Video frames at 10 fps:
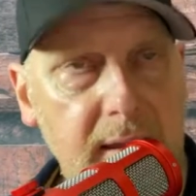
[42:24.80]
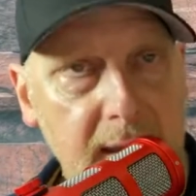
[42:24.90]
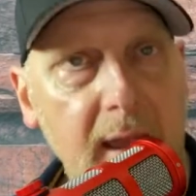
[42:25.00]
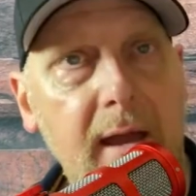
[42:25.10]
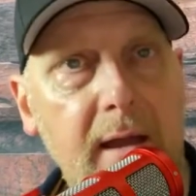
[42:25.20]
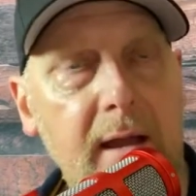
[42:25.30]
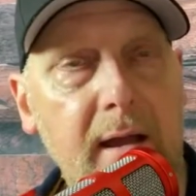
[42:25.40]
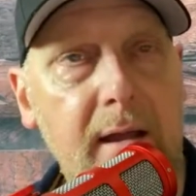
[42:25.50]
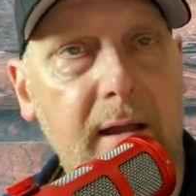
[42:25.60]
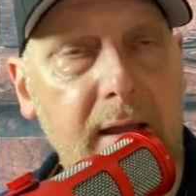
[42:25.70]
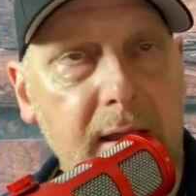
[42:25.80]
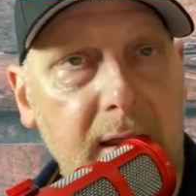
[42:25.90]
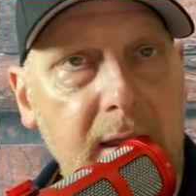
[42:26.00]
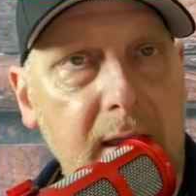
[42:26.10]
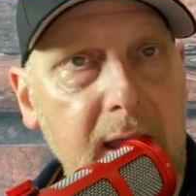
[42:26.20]
Yeah.
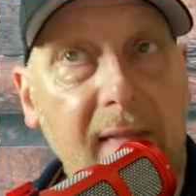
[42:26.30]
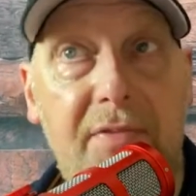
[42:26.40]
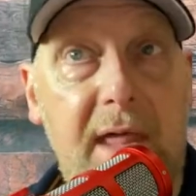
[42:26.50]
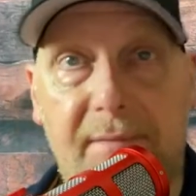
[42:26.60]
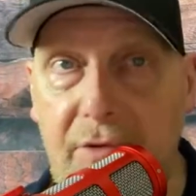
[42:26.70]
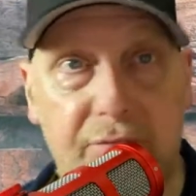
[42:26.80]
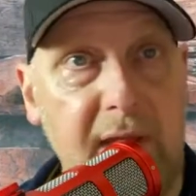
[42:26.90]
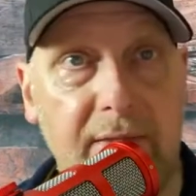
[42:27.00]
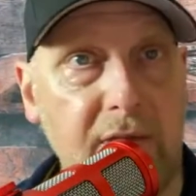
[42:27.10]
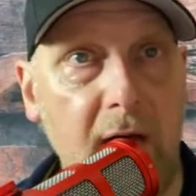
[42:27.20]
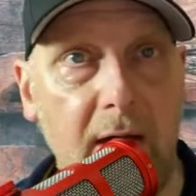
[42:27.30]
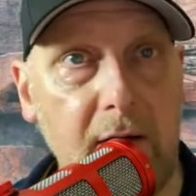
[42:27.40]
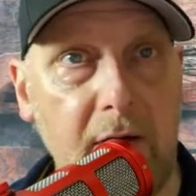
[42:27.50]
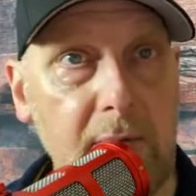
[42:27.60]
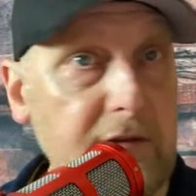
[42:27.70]
And none of us read the
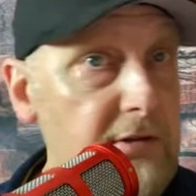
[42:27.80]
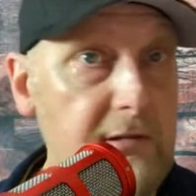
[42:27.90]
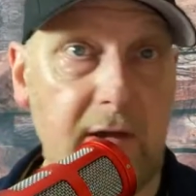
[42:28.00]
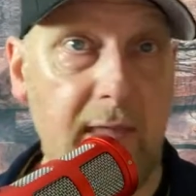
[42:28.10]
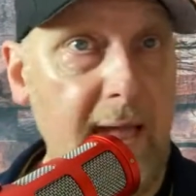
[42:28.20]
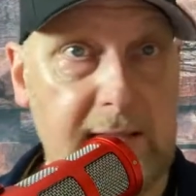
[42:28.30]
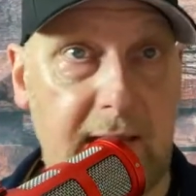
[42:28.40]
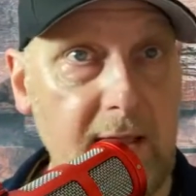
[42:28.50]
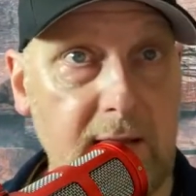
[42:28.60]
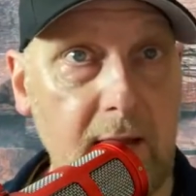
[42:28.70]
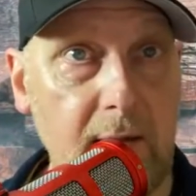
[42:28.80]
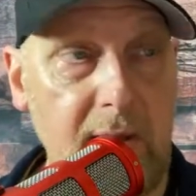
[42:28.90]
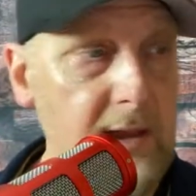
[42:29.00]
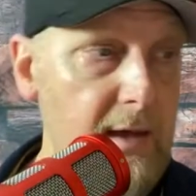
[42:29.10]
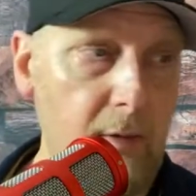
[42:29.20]
article, we just look at the headline, don't we?
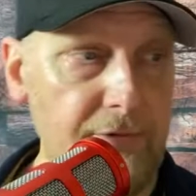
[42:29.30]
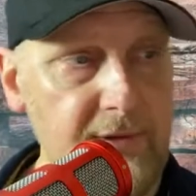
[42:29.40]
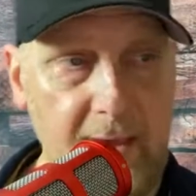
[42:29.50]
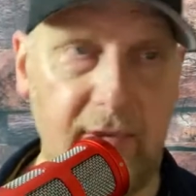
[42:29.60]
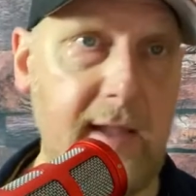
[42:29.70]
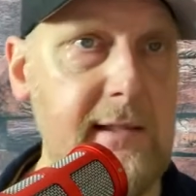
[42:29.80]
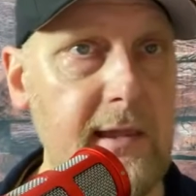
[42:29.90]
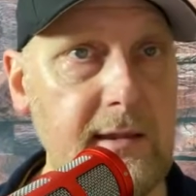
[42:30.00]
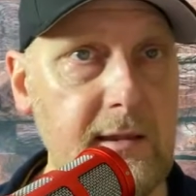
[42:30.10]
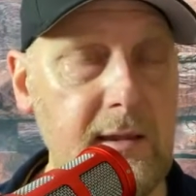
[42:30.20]
And go on to the next headline.